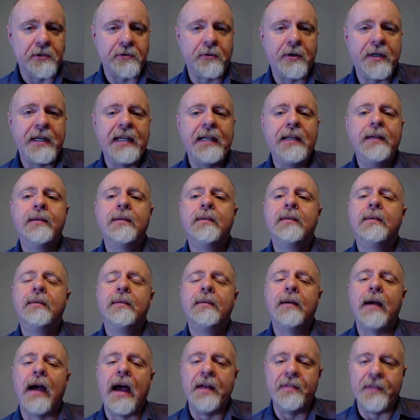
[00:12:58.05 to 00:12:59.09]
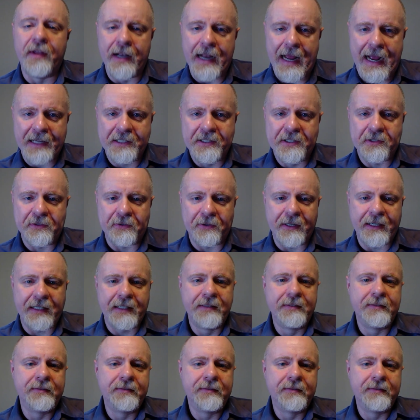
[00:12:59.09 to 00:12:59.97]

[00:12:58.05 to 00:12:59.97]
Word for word: three and the last three.